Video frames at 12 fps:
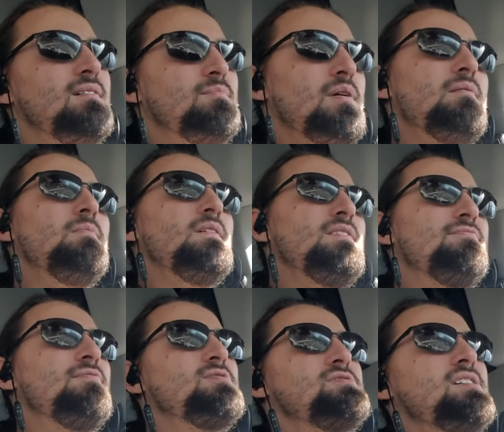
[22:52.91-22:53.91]
probably the
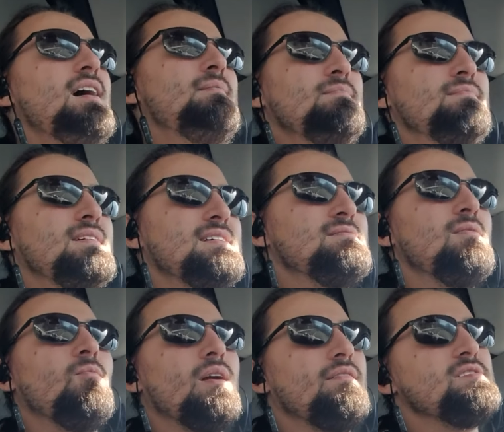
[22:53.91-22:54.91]
first
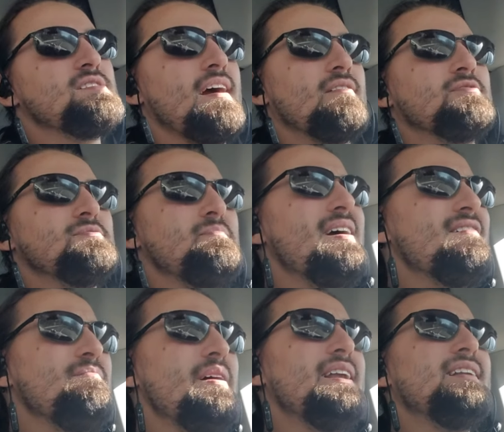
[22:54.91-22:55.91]
time one of his characters may
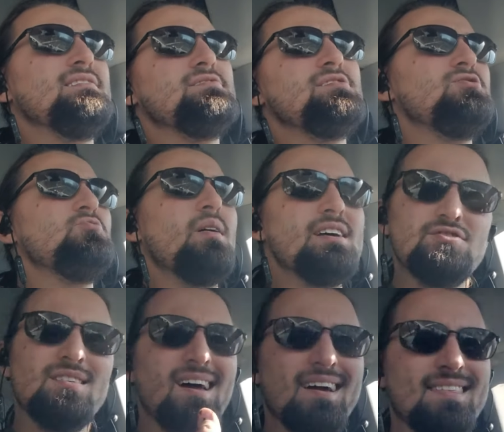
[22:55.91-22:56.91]
have been in a
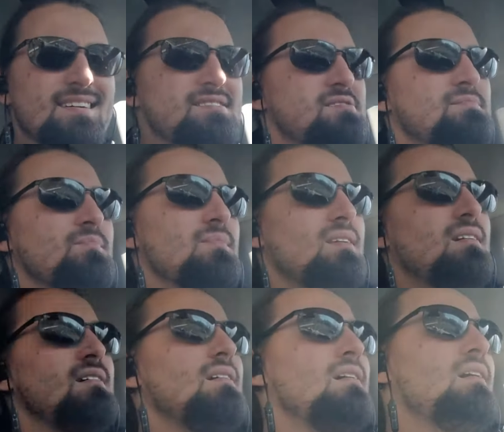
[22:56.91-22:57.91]
situation like this.
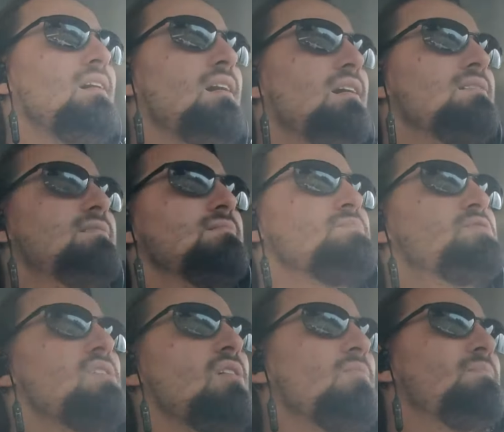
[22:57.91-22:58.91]

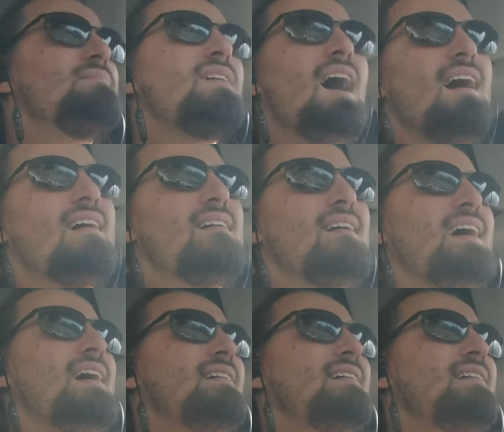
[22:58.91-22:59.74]
So, and